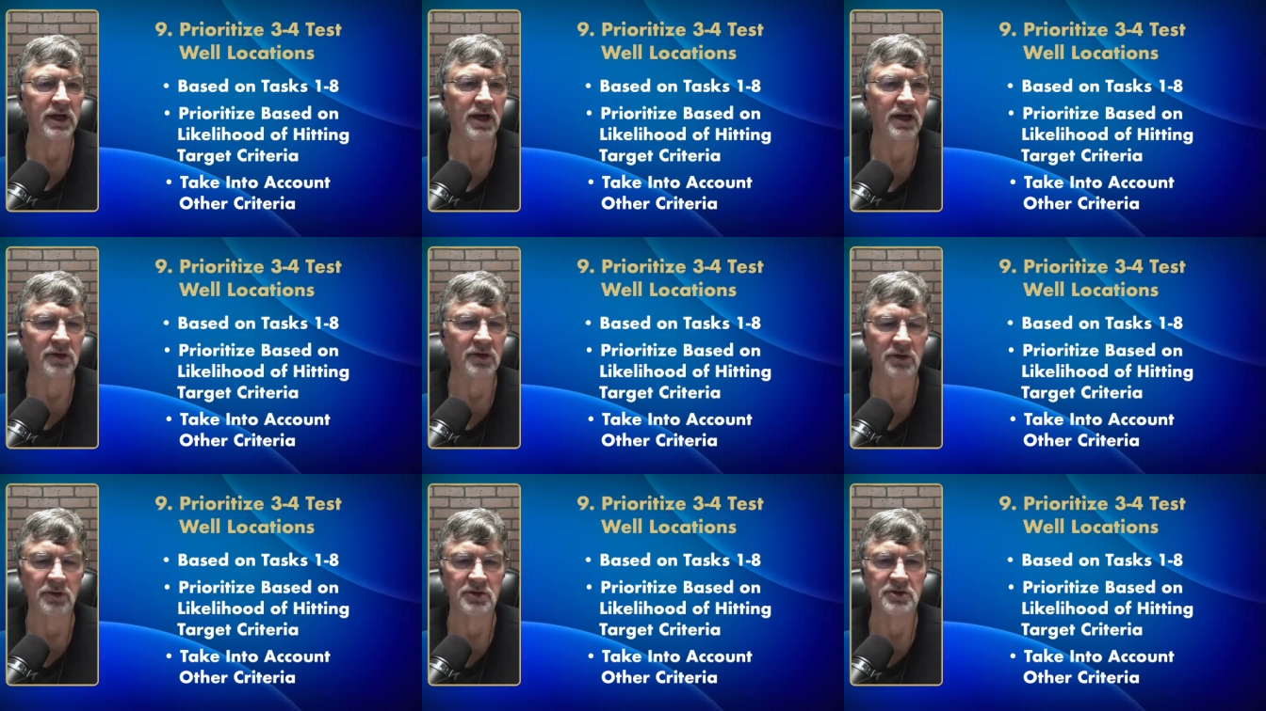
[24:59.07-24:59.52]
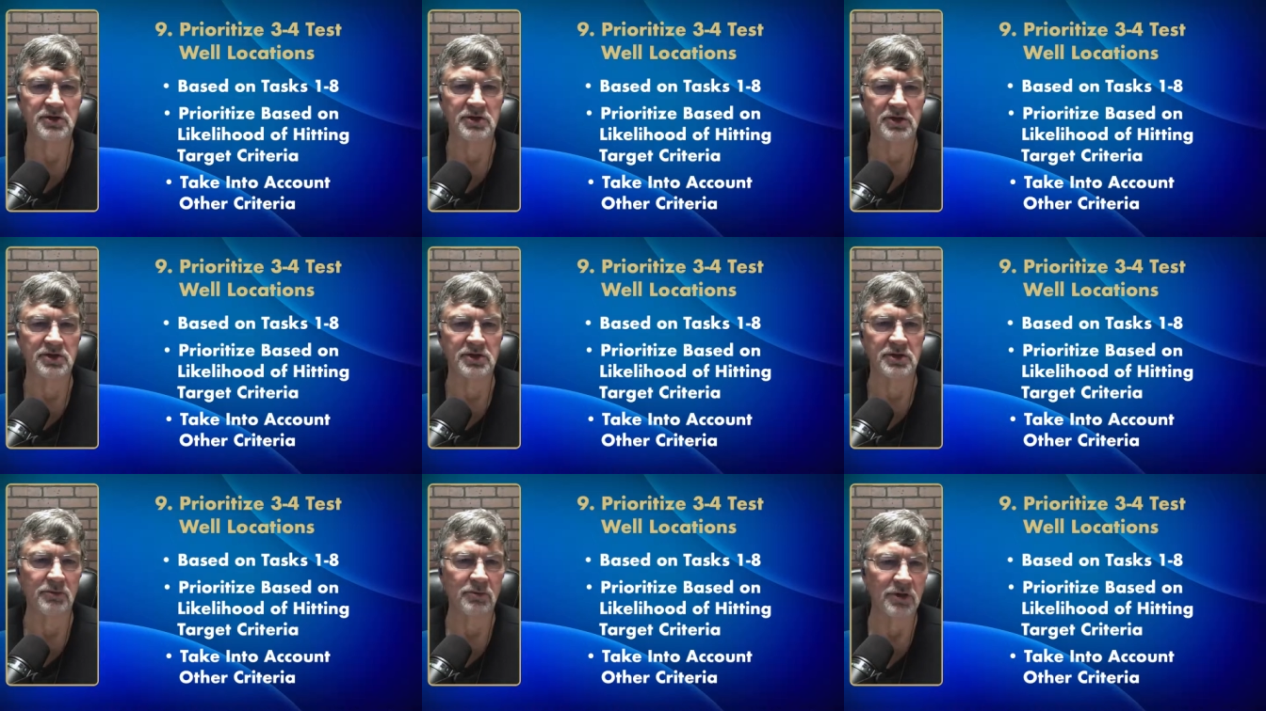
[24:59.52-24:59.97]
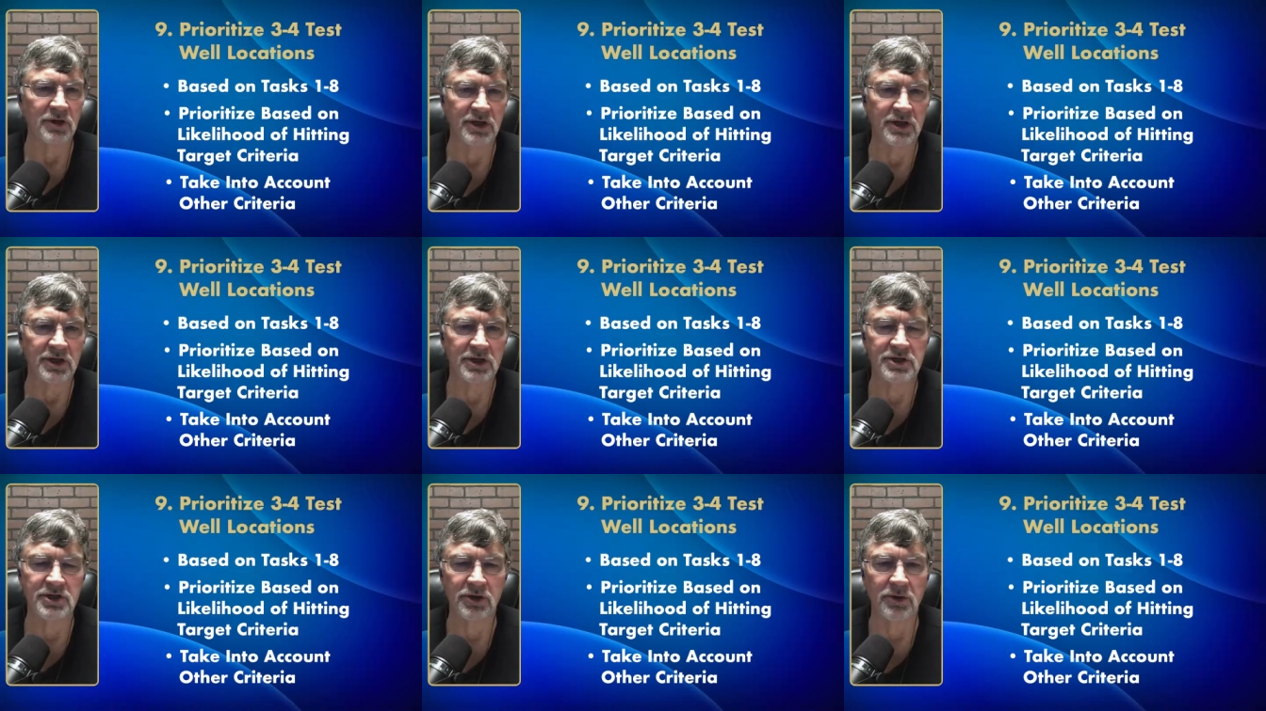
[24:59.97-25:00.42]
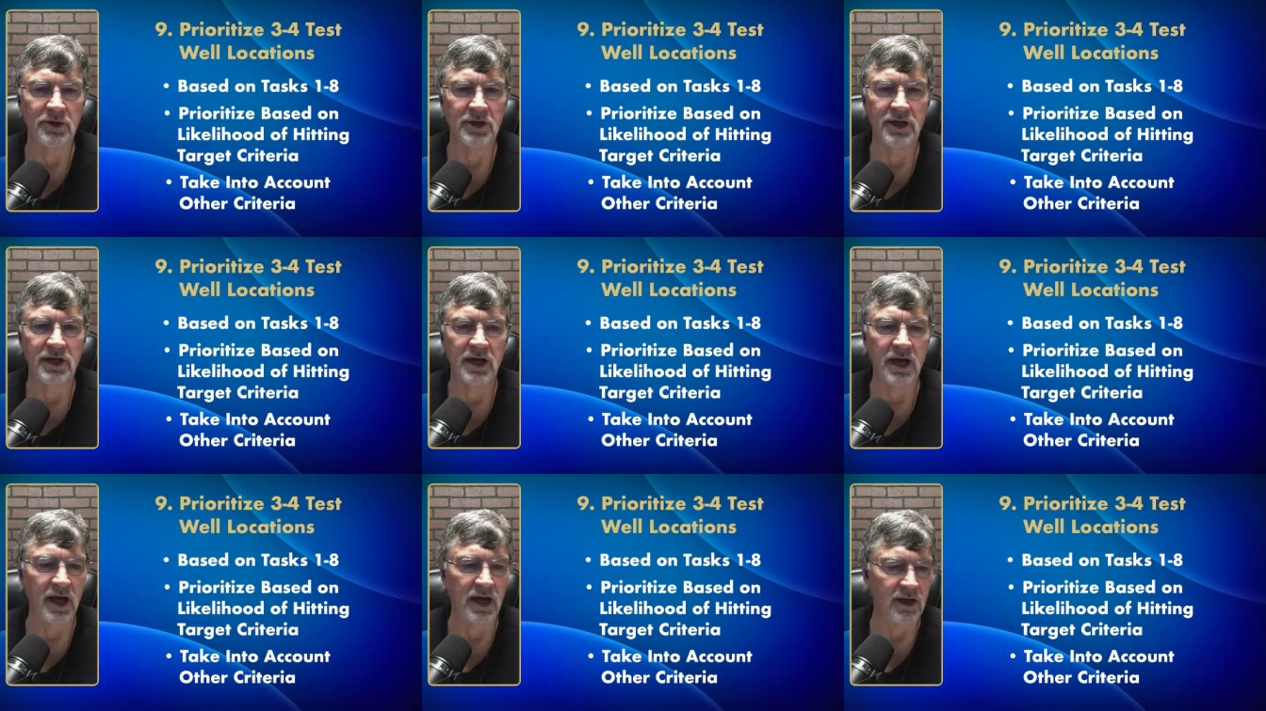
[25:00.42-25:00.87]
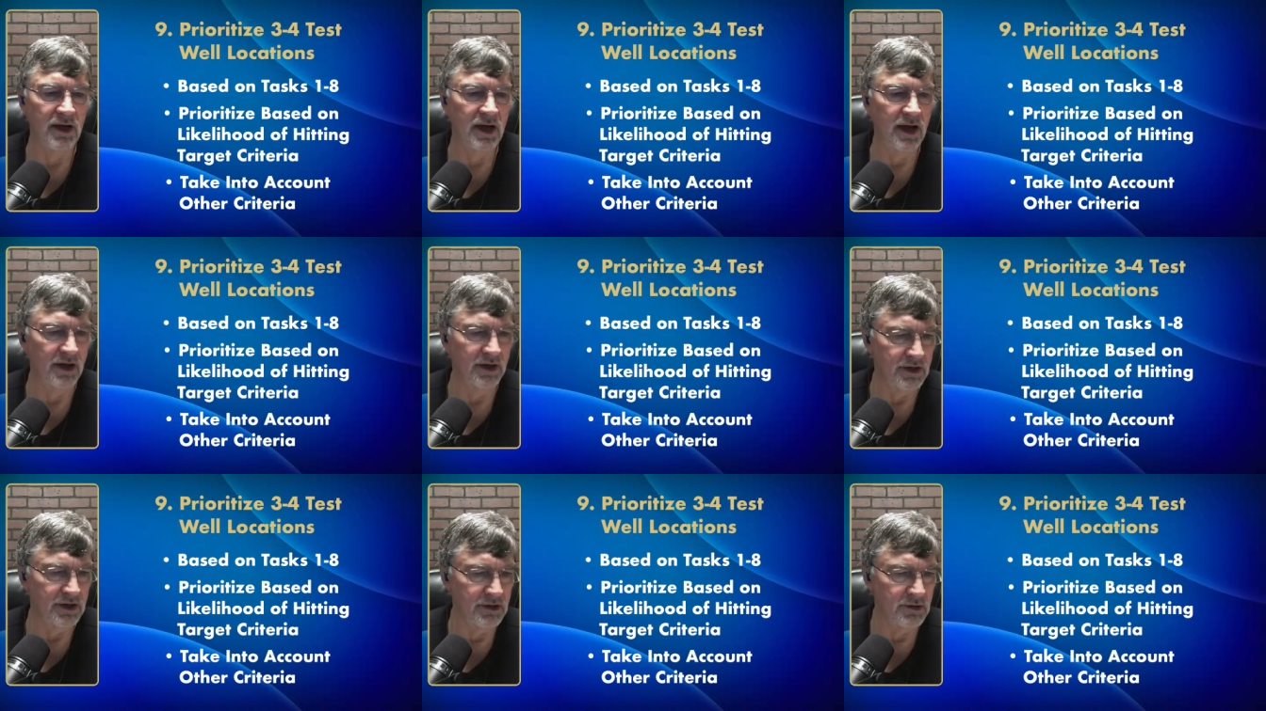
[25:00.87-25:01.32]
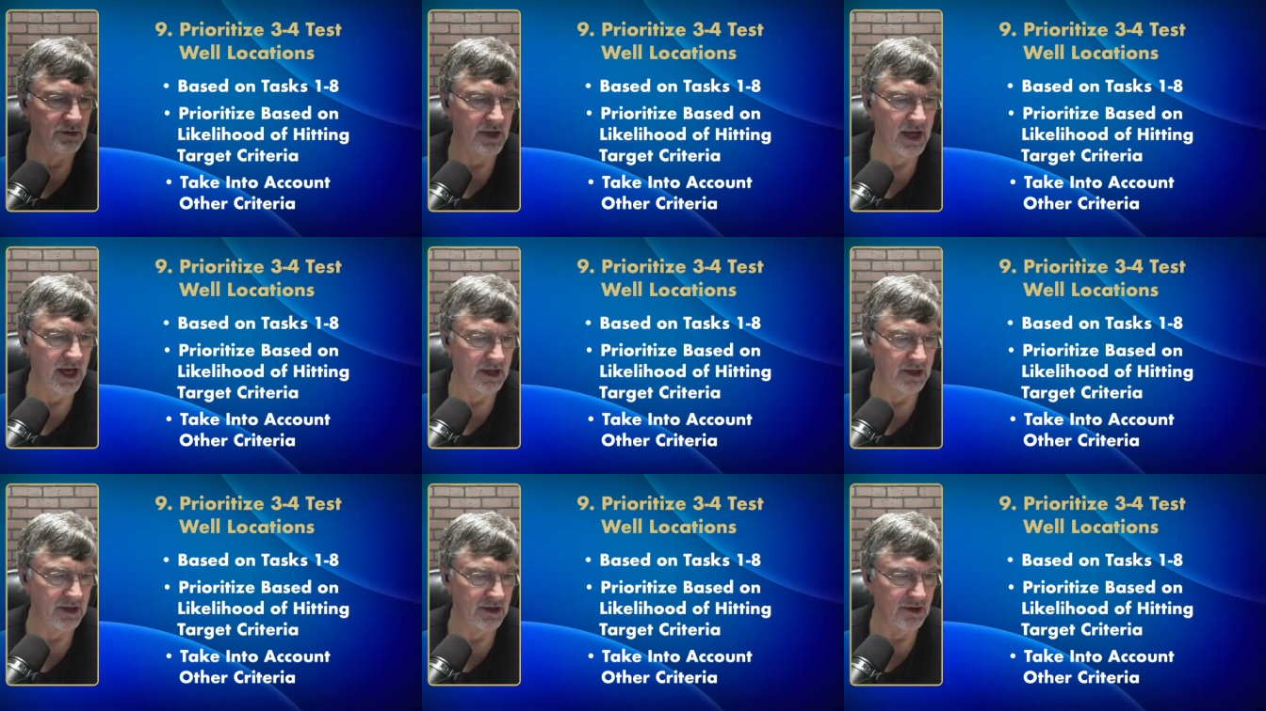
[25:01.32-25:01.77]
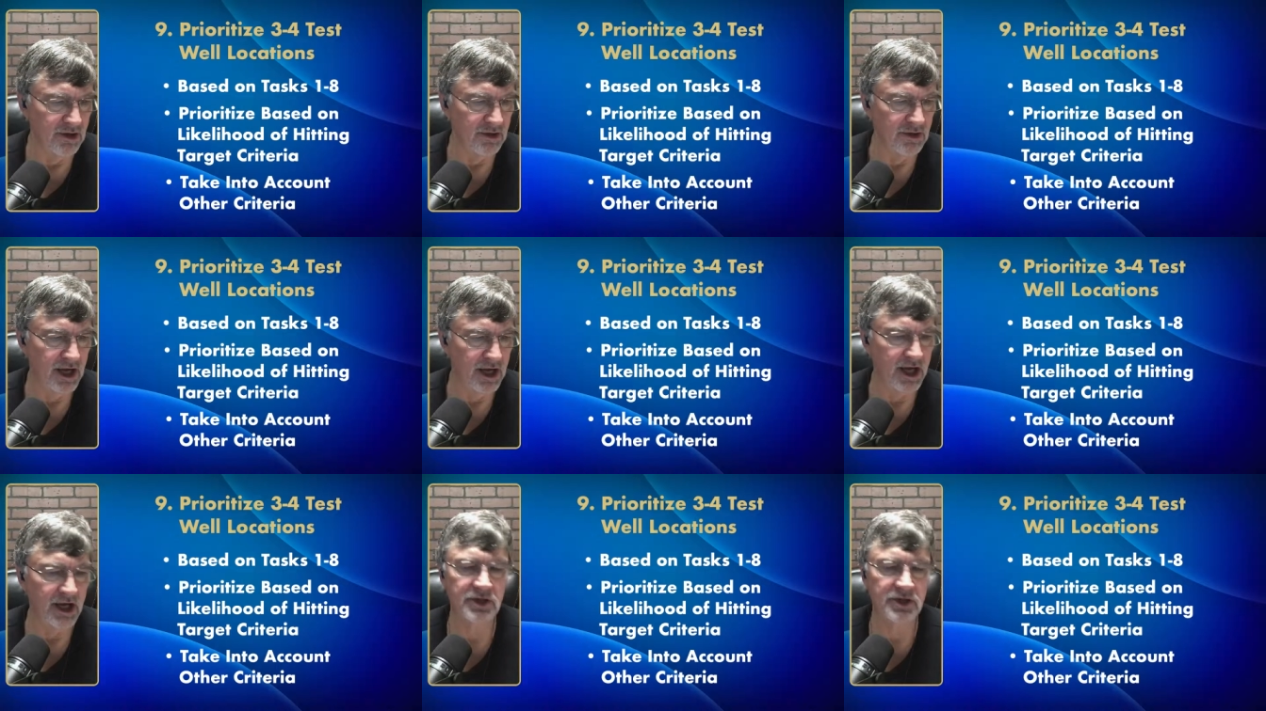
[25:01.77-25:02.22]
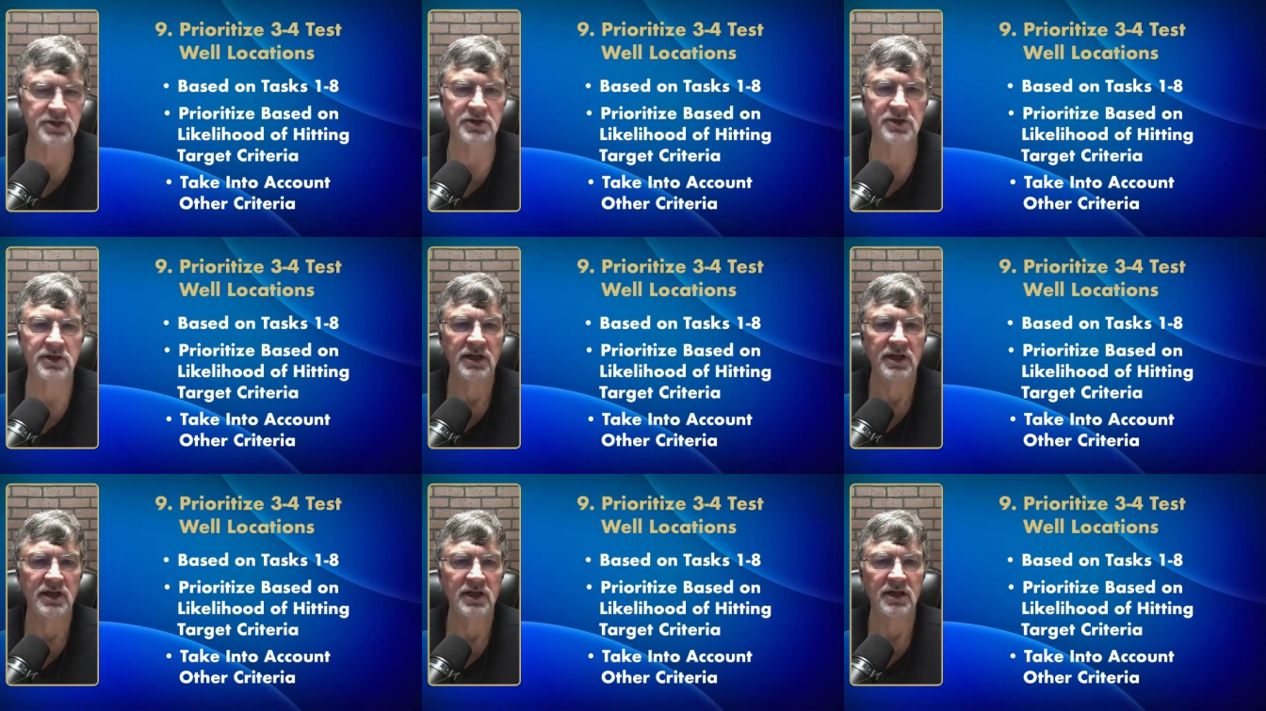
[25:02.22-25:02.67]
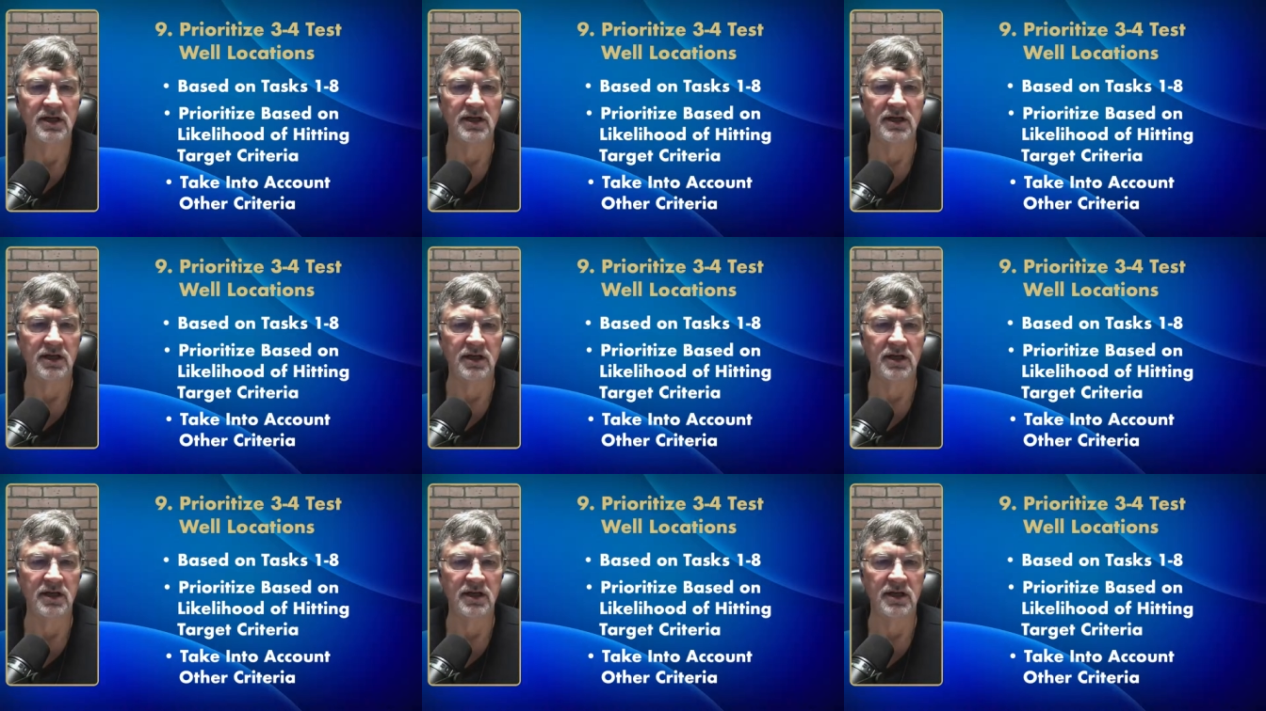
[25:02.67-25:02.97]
We got a little system we're going to show you how to do that here next.